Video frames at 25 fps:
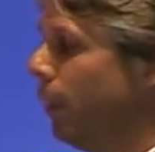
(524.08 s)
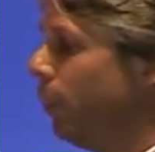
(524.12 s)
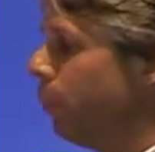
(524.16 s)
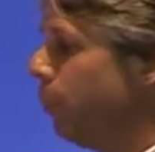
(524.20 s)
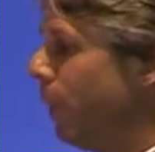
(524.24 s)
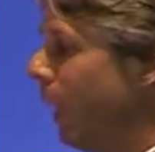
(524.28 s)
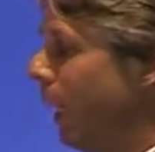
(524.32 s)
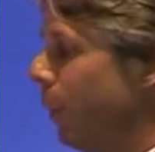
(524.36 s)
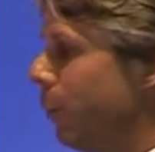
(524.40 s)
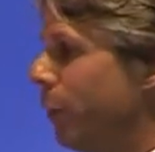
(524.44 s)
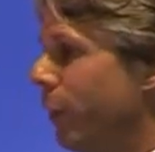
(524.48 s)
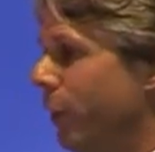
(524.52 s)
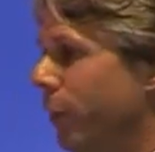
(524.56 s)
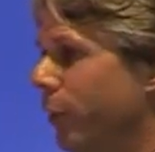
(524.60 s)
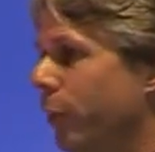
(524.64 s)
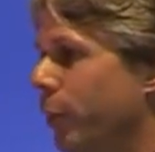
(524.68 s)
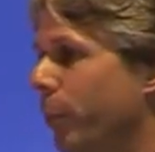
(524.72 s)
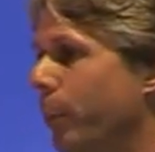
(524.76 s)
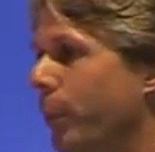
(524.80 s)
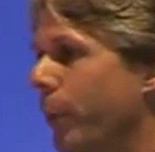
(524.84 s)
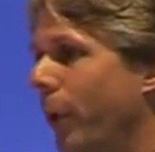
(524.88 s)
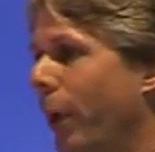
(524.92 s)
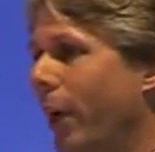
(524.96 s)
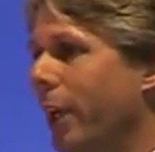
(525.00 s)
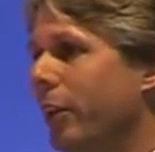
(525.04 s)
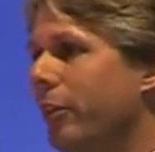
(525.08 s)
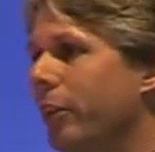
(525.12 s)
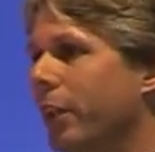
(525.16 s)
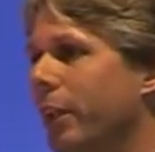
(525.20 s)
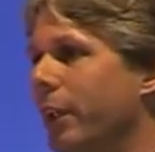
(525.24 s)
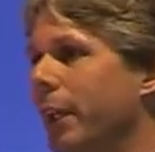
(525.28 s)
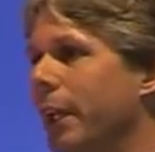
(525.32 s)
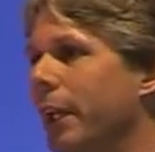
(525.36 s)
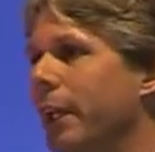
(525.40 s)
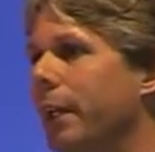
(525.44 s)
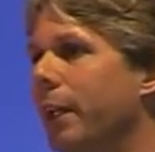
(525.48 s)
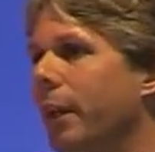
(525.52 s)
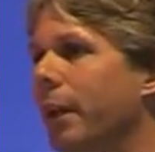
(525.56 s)
Perhaps
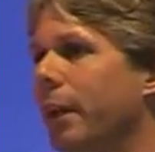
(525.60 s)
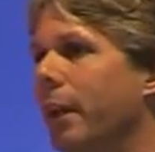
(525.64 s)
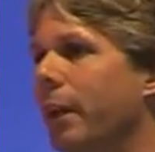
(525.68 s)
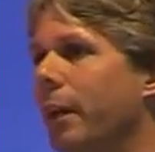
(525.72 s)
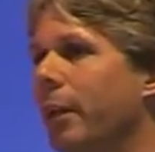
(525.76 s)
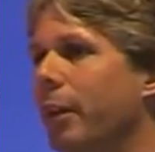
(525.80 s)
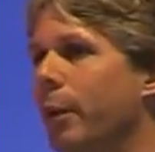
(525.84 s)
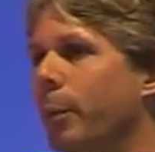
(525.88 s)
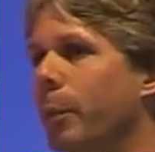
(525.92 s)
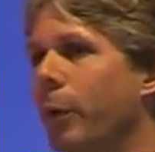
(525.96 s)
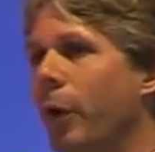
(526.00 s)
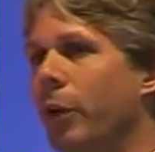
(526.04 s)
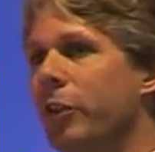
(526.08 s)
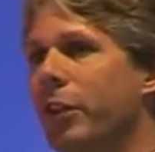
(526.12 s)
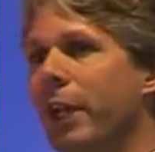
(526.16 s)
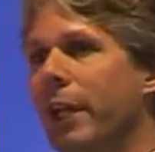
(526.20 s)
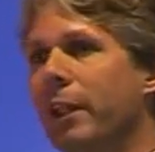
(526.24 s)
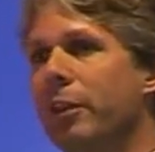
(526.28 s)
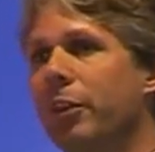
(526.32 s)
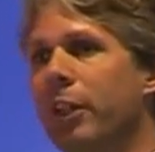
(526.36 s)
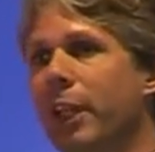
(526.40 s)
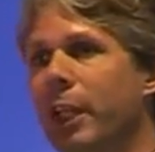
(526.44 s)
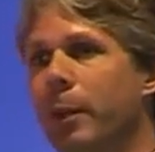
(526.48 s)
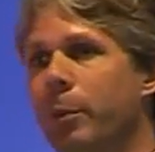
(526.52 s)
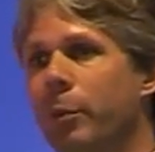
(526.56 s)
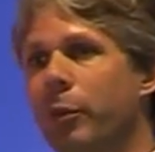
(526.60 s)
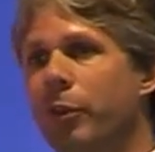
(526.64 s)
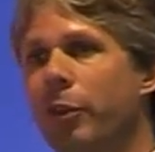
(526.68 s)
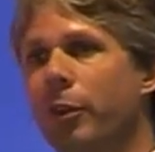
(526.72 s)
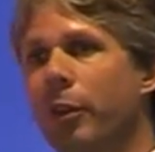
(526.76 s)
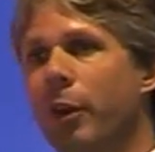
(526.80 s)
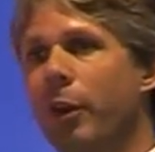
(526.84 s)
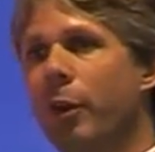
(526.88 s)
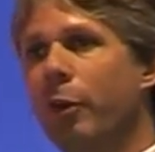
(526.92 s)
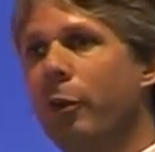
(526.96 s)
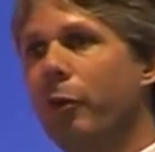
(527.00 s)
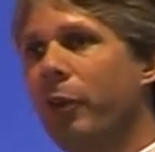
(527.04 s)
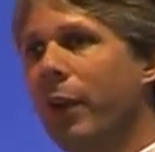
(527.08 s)
unsurprisingly, the project teams
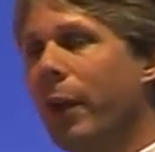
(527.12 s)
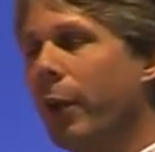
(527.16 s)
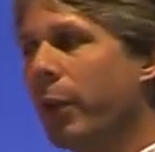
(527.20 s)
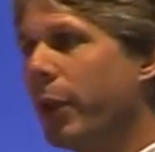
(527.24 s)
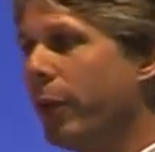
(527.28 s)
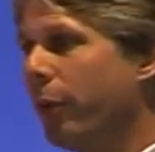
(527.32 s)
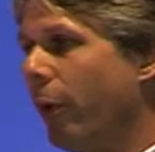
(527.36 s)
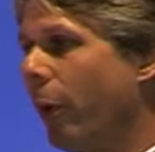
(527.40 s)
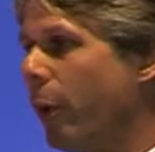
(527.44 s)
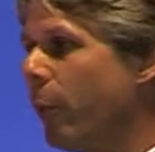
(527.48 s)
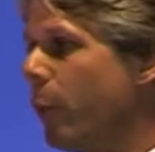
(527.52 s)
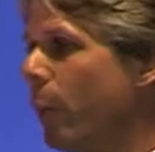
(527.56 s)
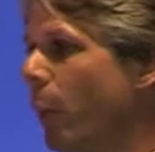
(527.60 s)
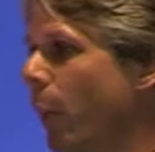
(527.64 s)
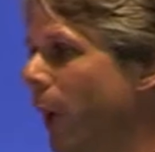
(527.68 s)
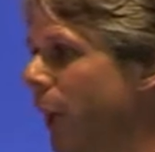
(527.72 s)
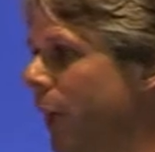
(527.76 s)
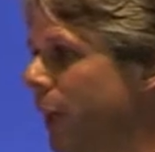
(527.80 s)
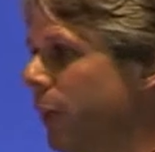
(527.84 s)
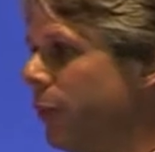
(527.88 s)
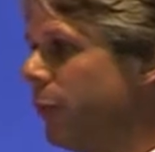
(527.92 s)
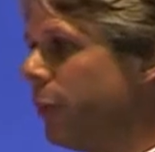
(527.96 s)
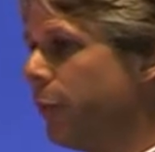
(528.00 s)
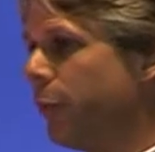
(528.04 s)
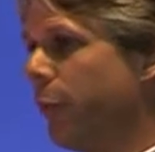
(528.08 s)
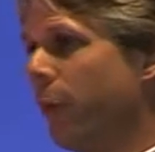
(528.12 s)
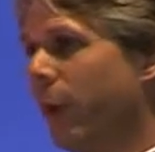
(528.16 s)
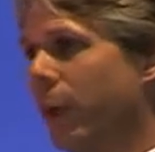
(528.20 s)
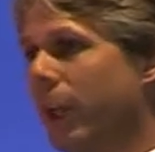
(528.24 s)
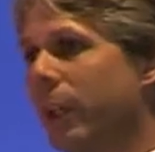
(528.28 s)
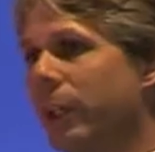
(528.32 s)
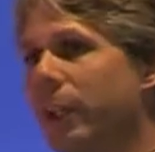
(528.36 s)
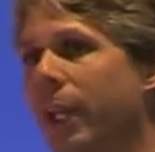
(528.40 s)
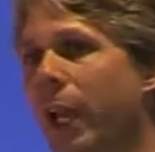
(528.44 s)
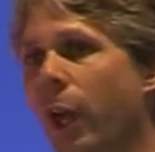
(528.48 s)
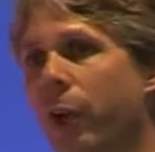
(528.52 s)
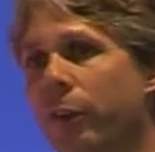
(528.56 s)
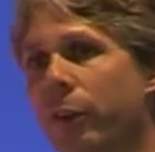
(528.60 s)
found their own ways to
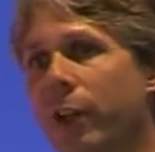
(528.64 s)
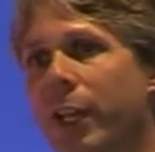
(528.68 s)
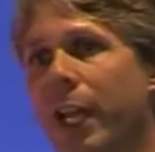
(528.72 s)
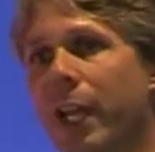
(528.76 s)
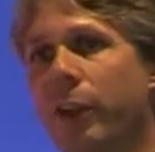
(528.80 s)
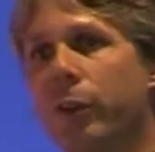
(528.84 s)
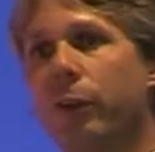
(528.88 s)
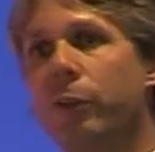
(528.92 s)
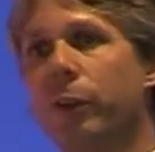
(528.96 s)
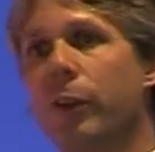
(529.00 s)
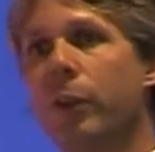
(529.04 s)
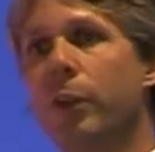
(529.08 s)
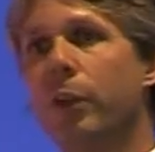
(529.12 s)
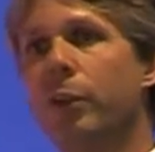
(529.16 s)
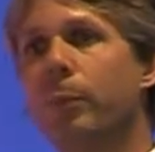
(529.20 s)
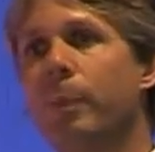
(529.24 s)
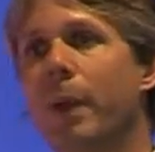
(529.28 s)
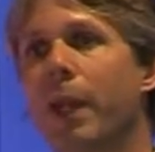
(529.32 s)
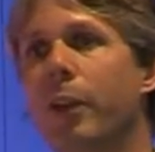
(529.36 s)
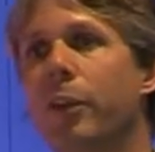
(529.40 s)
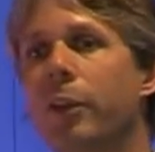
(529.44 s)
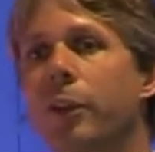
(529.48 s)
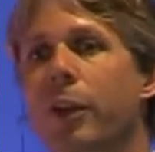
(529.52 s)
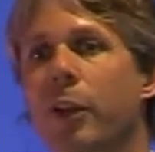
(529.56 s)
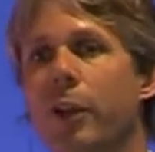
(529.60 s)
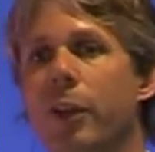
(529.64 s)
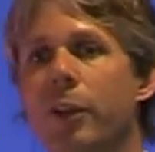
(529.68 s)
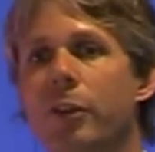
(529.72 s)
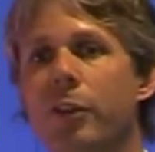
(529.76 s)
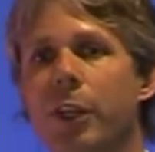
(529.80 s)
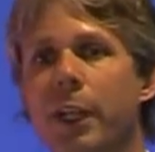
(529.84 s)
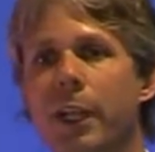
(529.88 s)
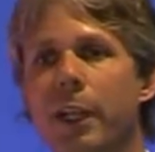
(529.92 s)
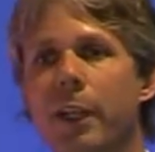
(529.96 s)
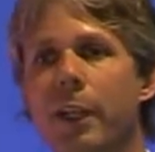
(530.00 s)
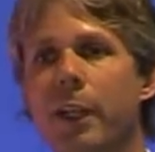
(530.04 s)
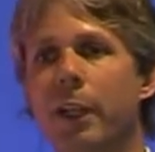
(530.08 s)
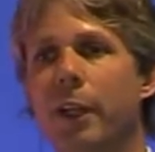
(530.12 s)
get, get through this methodology,
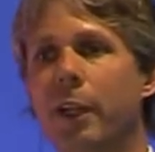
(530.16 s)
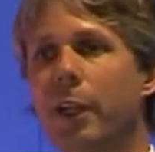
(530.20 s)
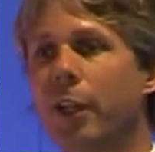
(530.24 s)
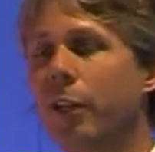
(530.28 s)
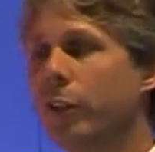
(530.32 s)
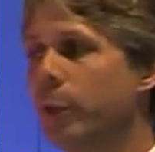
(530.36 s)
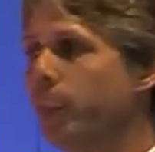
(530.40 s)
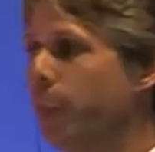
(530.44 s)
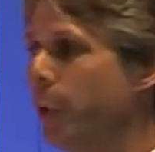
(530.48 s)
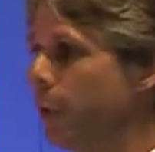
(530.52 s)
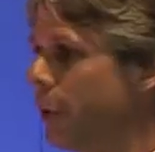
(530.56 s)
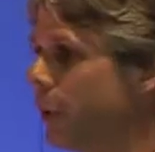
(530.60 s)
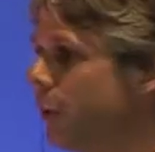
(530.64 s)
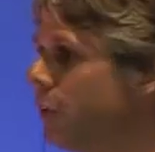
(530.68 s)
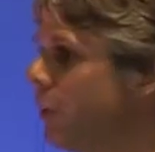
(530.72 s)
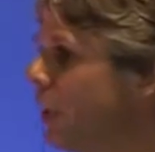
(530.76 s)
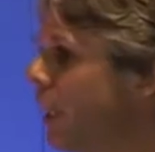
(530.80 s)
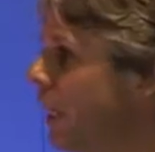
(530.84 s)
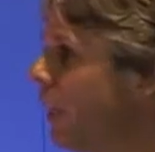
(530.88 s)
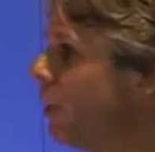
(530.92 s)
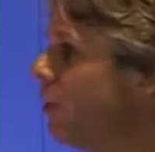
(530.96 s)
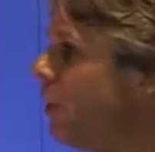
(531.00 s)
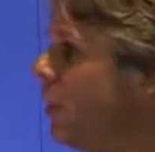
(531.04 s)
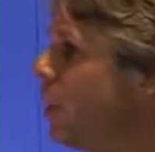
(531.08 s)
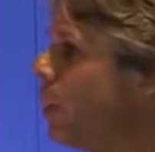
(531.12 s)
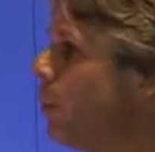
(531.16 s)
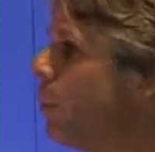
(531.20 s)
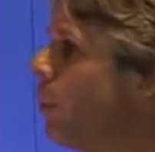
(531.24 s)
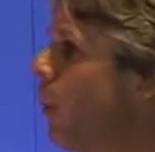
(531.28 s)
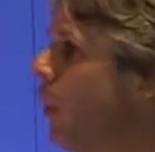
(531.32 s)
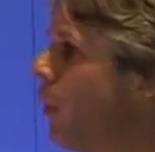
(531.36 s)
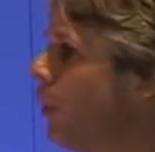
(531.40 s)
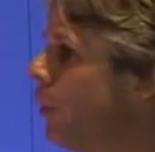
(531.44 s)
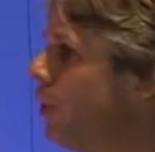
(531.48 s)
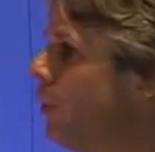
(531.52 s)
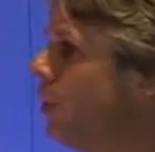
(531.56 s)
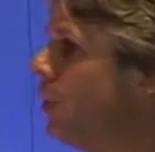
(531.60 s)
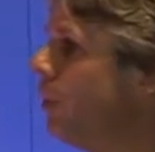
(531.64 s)
to put the ticks in the
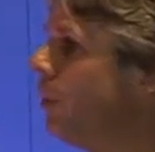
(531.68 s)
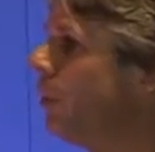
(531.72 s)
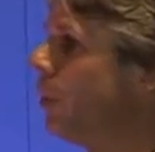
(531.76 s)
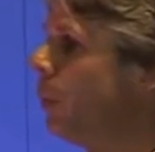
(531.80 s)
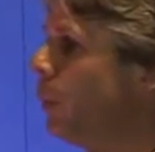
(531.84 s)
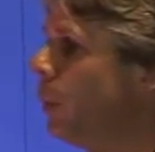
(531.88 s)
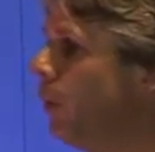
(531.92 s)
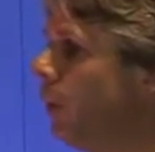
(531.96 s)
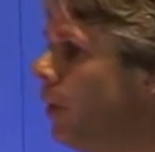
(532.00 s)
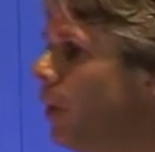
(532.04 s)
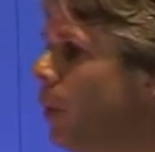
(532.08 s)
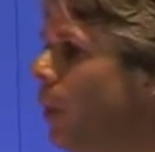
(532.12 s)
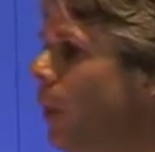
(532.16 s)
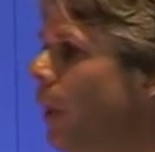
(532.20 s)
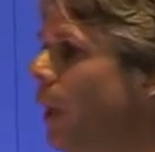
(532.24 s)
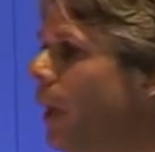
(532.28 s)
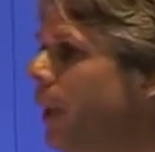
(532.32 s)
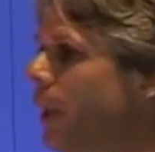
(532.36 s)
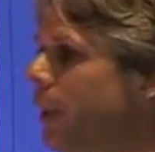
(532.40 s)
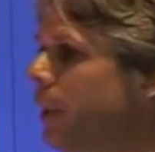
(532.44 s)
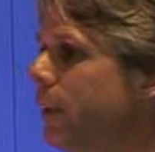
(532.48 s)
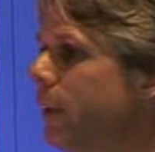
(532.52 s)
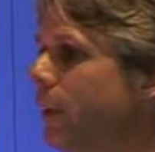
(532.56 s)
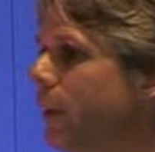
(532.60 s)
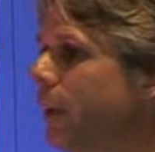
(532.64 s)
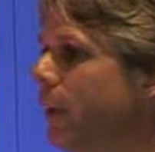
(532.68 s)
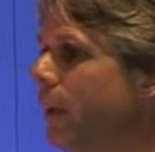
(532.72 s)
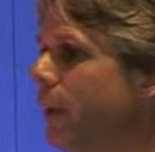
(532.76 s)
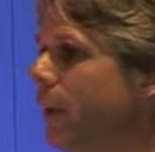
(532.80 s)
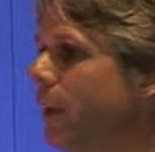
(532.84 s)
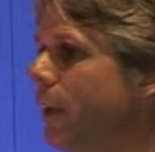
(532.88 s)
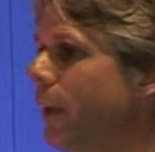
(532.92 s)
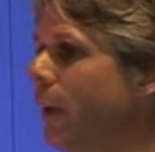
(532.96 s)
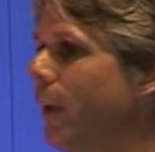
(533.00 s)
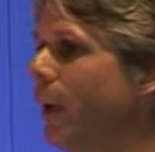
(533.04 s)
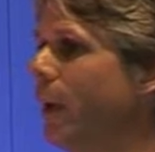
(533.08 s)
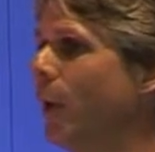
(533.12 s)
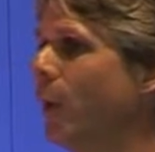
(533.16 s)
boxes that were required
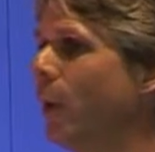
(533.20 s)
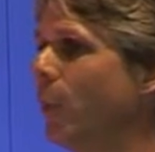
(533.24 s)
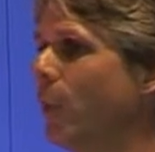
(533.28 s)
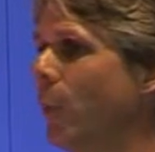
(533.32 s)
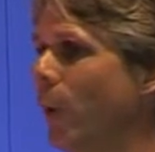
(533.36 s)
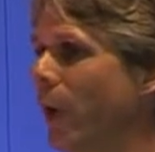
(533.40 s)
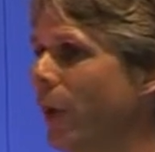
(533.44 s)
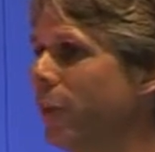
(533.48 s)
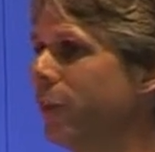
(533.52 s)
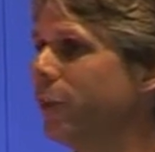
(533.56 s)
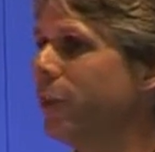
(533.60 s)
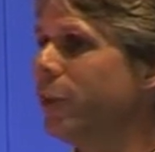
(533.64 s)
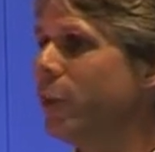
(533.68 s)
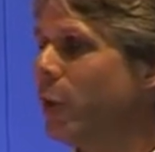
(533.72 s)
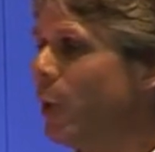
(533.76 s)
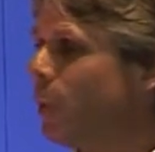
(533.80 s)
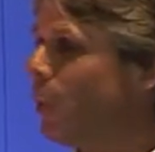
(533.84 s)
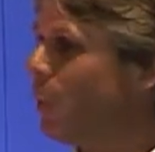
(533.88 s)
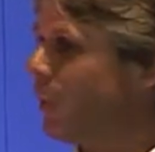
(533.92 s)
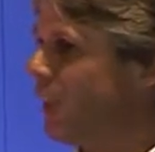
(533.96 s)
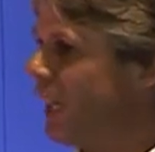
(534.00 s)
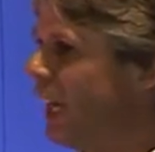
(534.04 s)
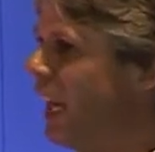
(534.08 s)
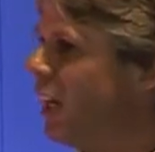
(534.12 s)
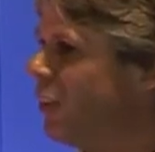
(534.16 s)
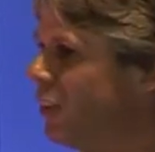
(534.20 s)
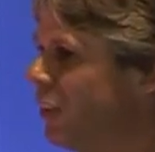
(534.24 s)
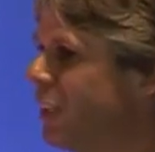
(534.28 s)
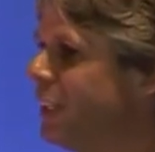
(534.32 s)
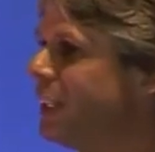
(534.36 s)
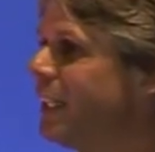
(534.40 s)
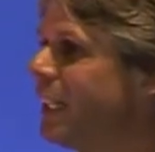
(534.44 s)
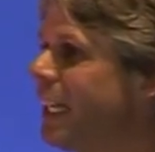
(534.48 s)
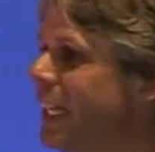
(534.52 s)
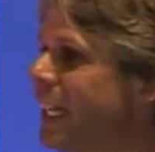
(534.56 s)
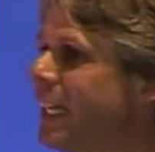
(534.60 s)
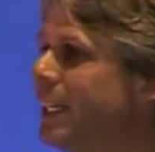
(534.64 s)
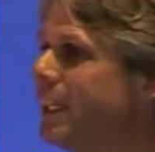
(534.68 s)
whilst doing what they actually
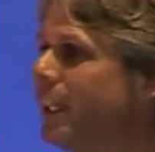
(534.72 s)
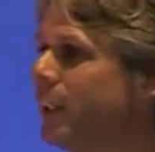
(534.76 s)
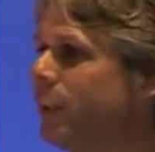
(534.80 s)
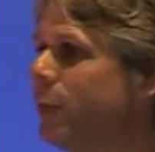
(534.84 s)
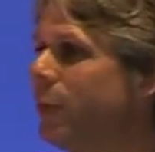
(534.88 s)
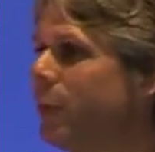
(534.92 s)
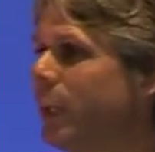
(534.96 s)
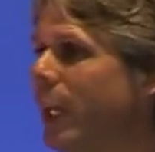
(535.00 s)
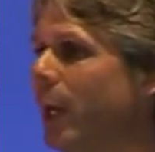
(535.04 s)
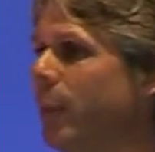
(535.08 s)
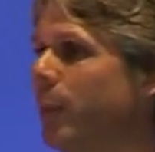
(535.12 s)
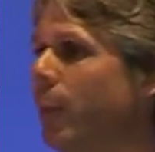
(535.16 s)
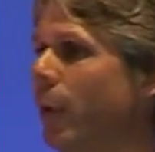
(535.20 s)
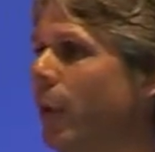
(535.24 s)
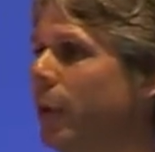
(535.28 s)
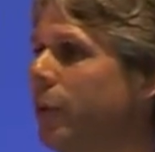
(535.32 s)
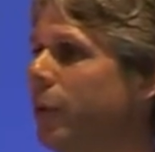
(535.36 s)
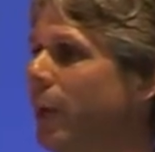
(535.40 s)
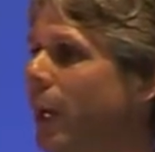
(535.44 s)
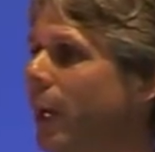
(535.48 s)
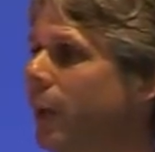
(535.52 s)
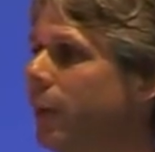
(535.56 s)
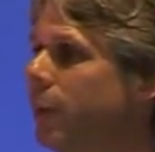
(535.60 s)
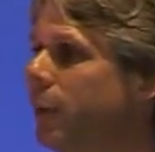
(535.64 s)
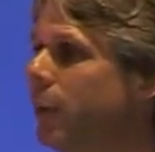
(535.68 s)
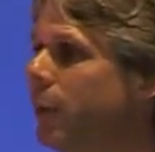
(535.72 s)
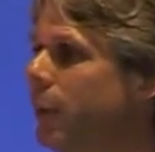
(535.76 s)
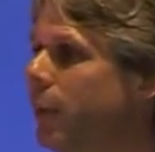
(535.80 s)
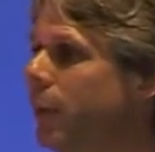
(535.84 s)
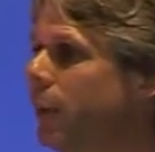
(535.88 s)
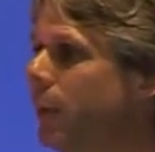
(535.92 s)
needed for their projects.